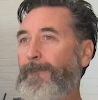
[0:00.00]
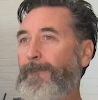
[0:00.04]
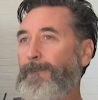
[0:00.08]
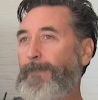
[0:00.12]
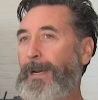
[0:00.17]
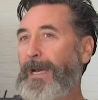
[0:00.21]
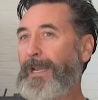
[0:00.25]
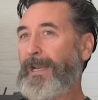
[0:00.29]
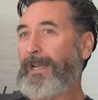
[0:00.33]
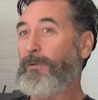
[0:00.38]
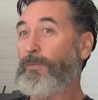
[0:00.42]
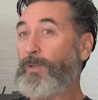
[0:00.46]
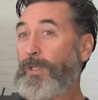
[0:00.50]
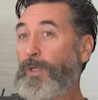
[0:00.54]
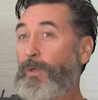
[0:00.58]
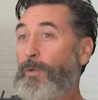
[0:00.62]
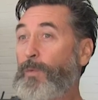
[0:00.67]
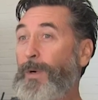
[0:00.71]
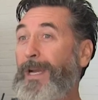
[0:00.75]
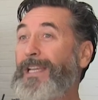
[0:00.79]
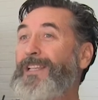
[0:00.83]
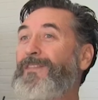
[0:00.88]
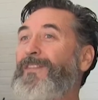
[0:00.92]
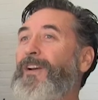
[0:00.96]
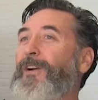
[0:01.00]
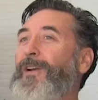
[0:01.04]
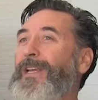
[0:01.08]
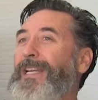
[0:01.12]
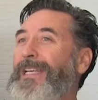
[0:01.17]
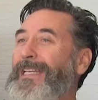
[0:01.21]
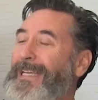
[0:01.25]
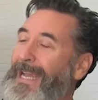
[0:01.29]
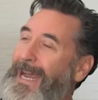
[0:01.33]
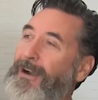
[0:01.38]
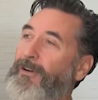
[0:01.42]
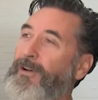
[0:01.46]
But it was always very
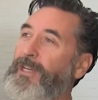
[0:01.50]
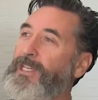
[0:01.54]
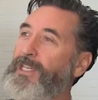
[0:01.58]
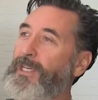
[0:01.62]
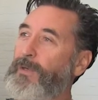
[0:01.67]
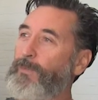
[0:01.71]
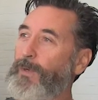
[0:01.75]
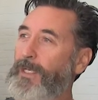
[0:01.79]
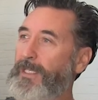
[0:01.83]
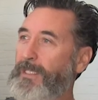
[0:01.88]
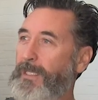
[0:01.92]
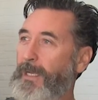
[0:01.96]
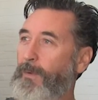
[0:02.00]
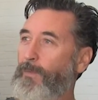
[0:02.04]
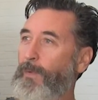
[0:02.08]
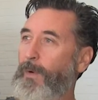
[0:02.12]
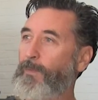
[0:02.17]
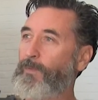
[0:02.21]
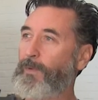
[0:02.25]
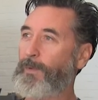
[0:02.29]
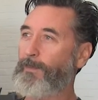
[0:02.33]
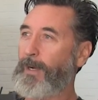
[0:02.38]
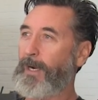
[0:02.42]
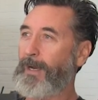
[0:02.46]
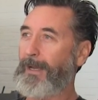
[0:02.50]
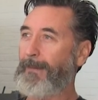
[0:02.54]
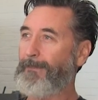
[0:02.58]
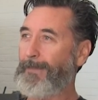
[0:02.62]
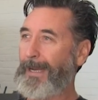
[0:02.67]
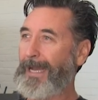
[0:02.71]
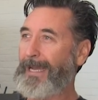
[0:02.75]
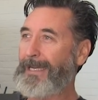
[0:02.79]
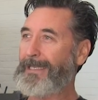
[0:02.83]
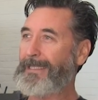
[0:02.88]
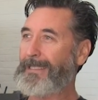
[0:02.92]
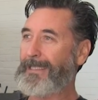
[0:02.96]
encouraging when someone would buy a
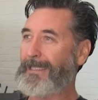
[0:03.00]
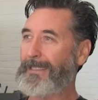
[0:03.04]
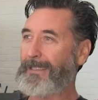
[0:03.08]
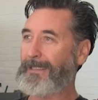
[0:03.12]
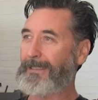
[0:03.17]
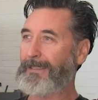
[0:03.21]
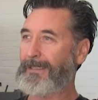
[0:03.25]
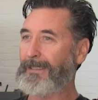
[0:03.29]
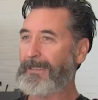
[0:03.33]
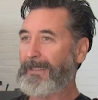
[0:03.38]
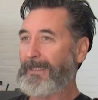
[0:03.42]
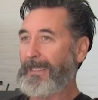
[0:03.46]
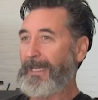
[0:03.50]
painting,